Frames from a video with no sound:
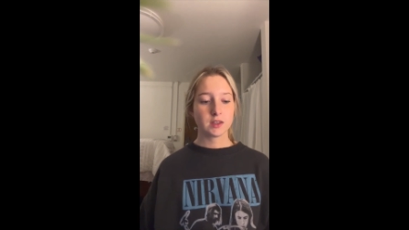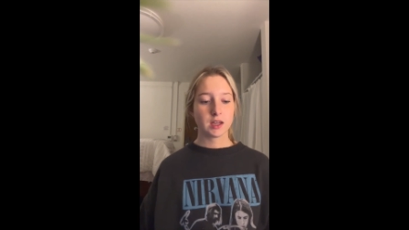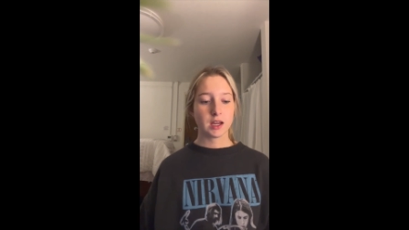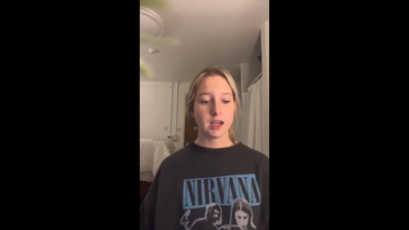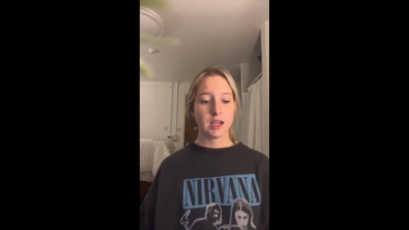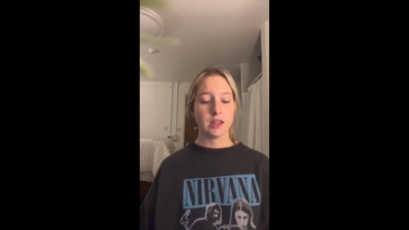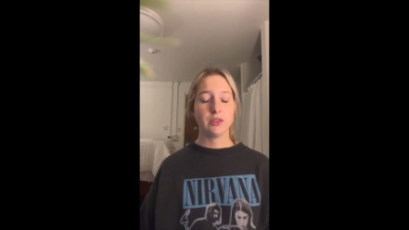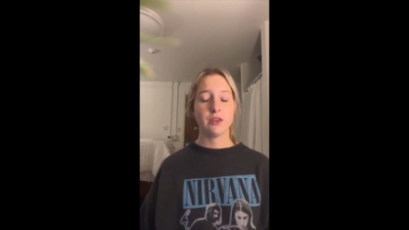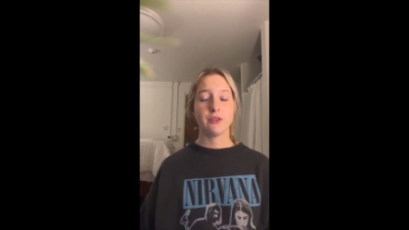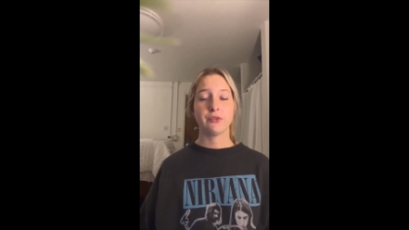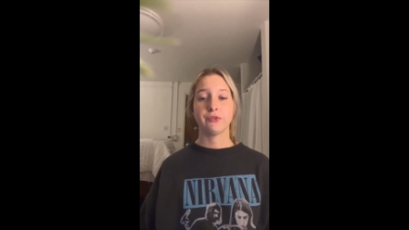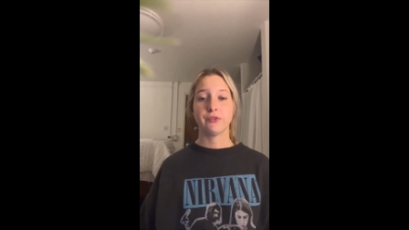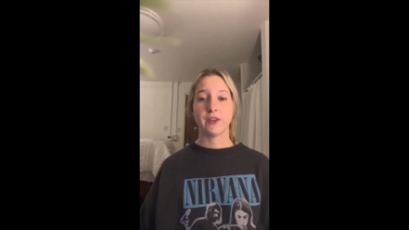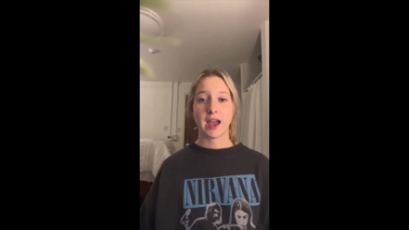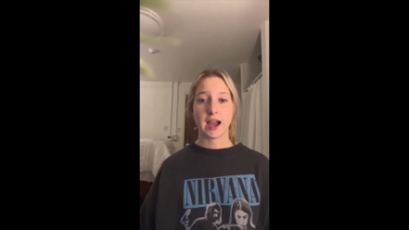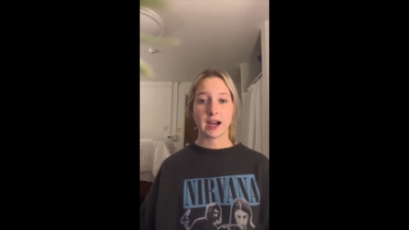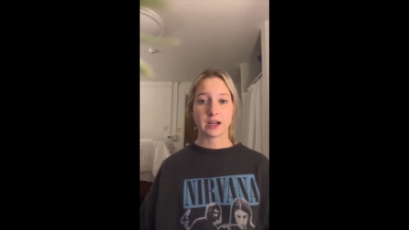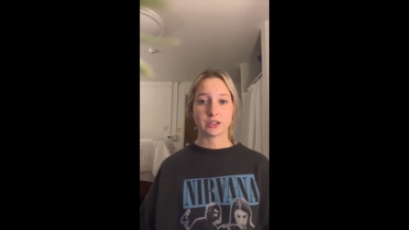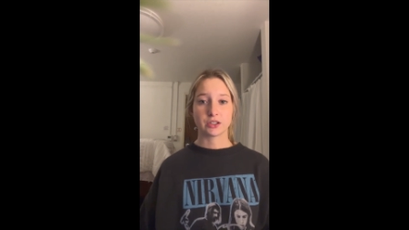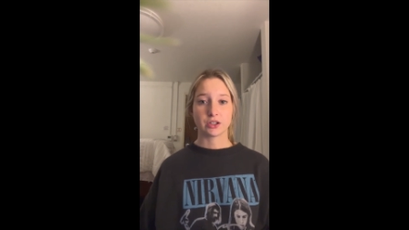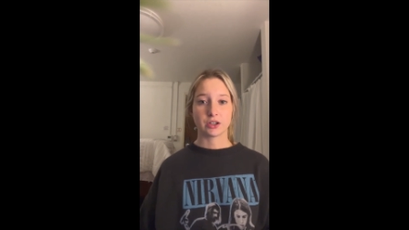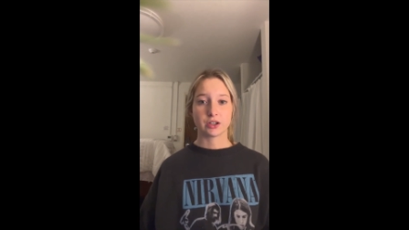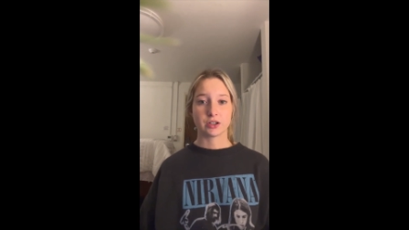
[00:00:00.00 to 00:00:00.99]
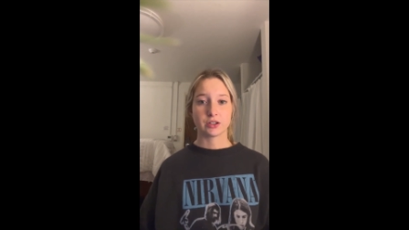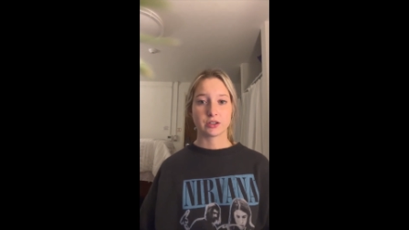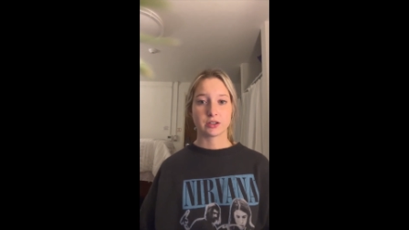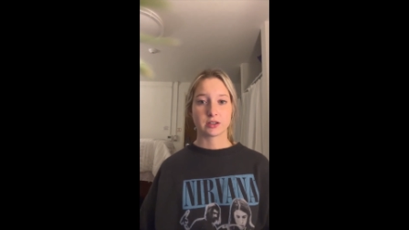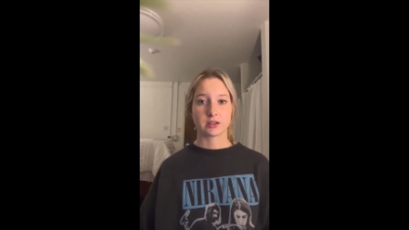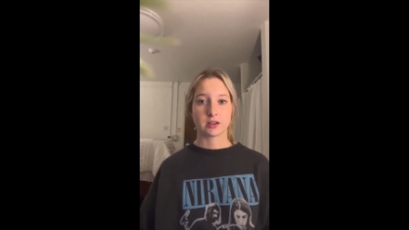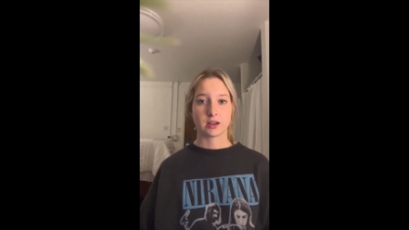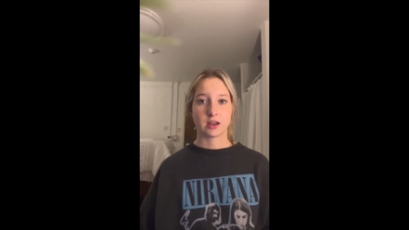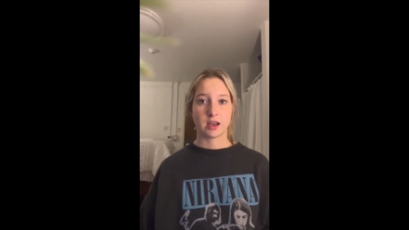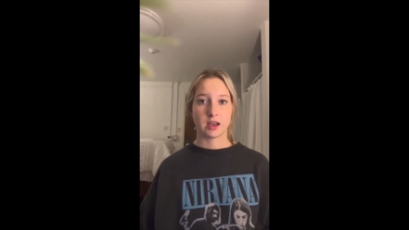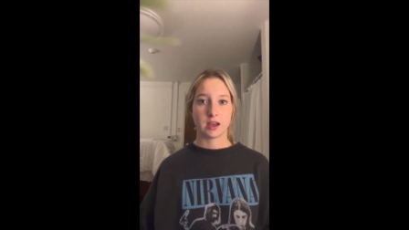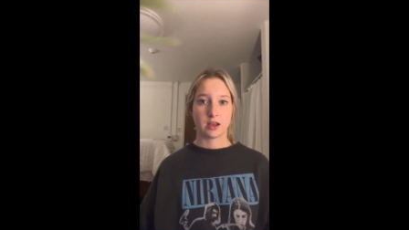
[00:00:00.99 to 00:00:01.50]
and the factors
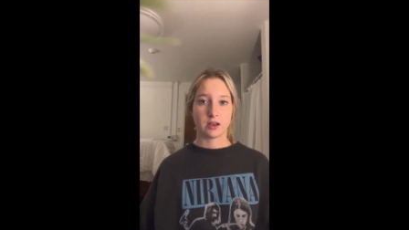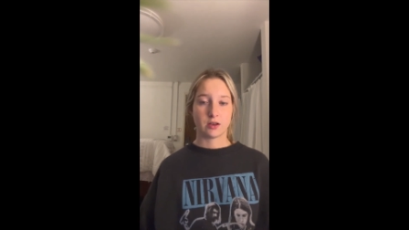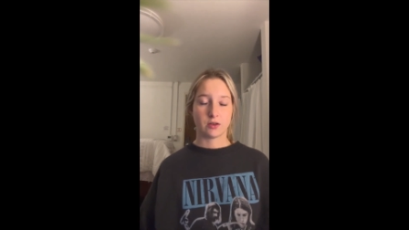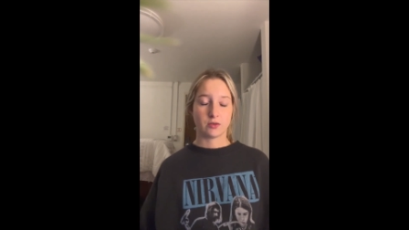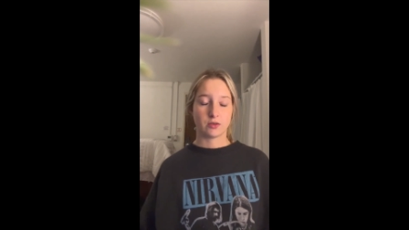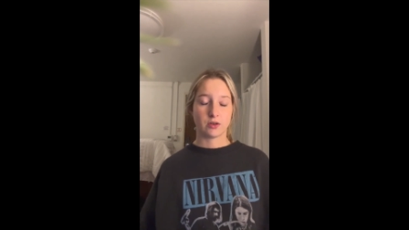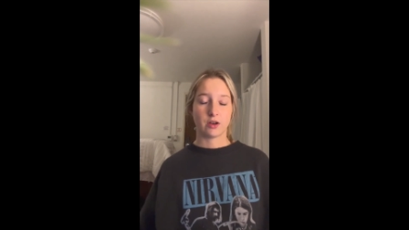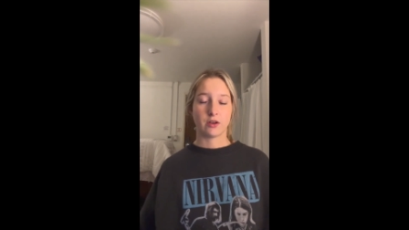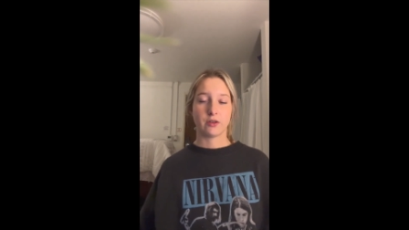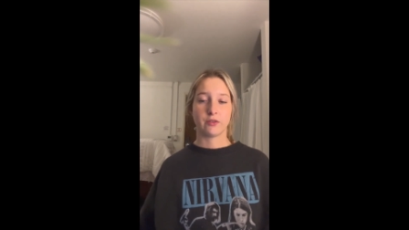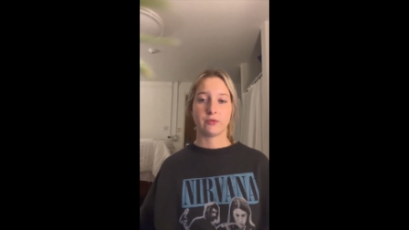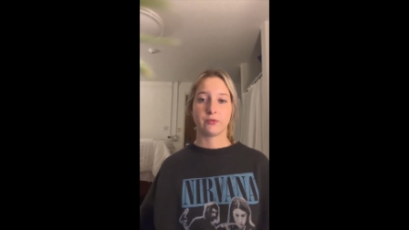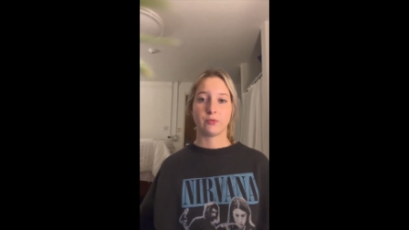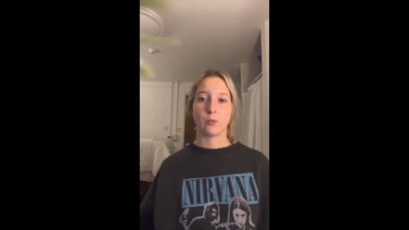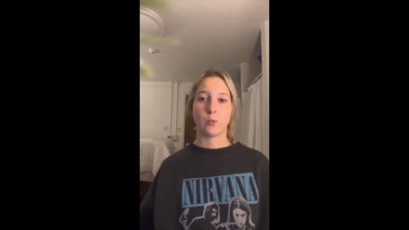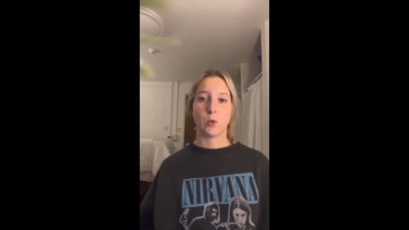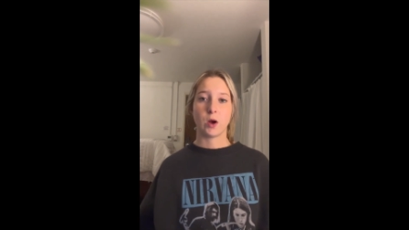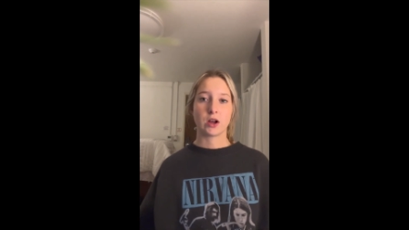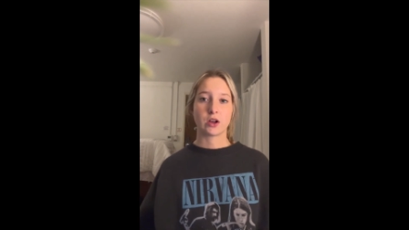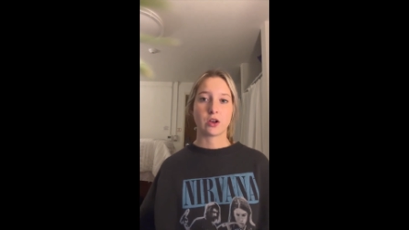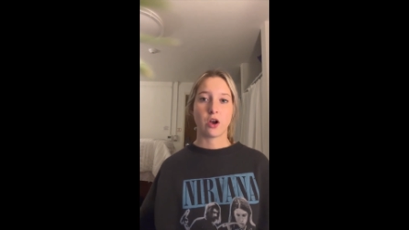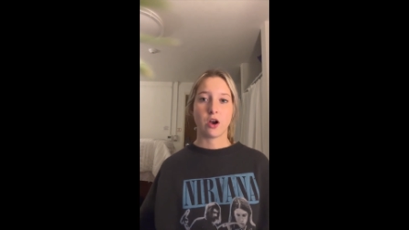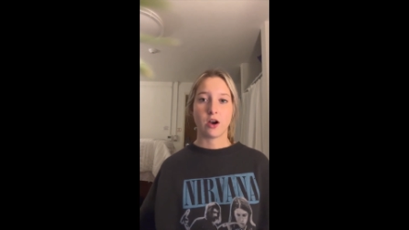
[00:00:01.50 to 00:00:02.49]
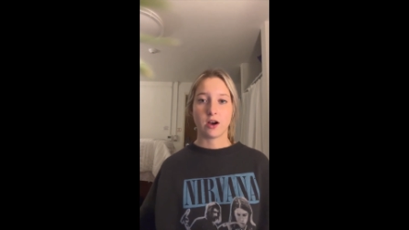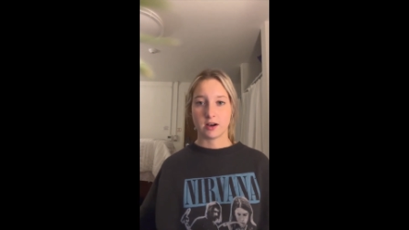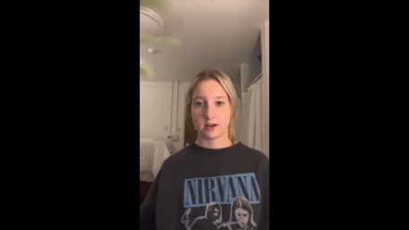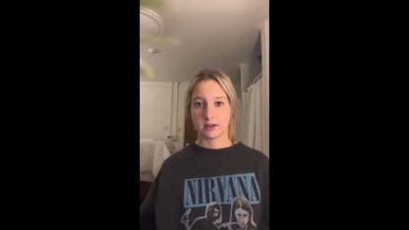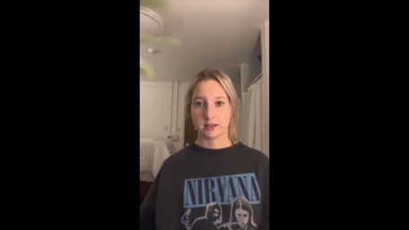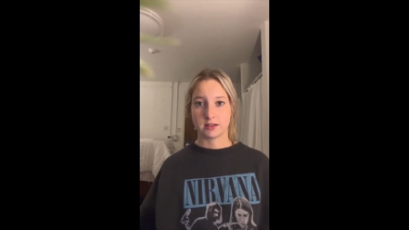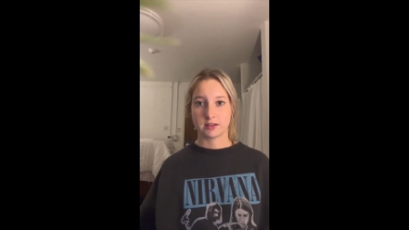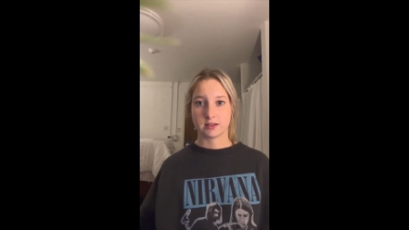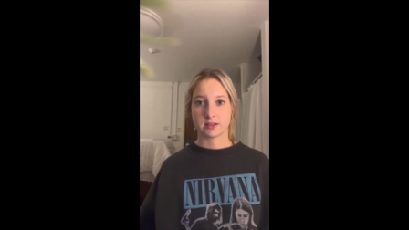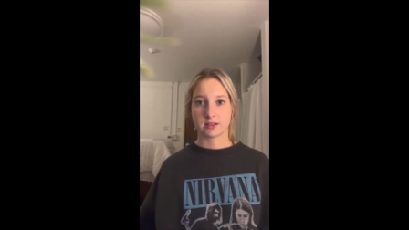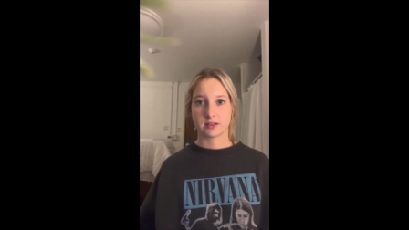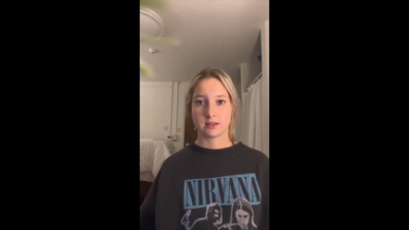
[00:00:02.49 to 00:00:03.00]
of what
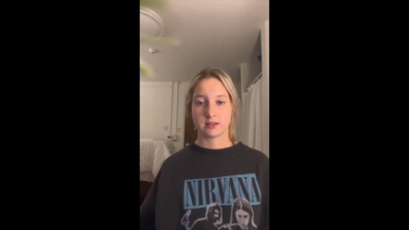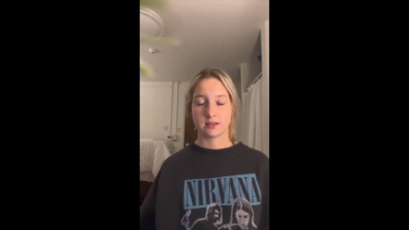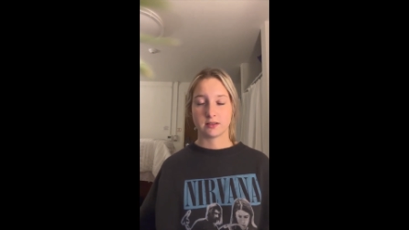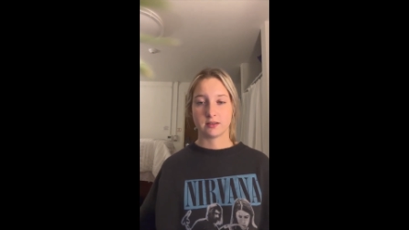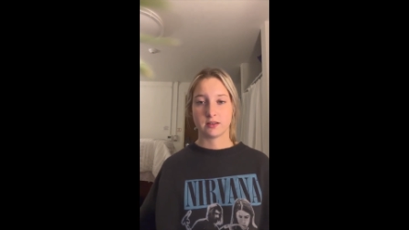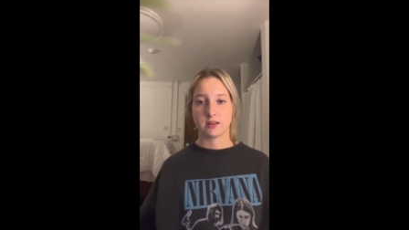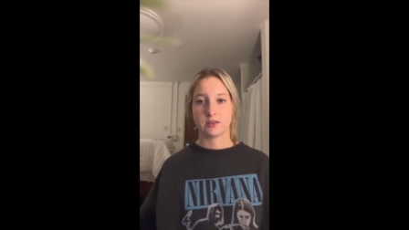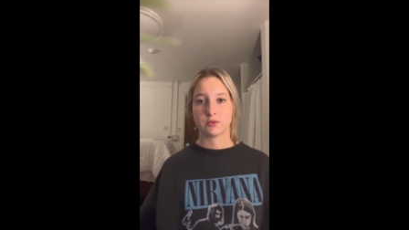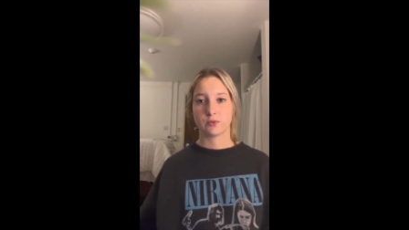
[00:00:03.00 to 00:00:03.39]
cause these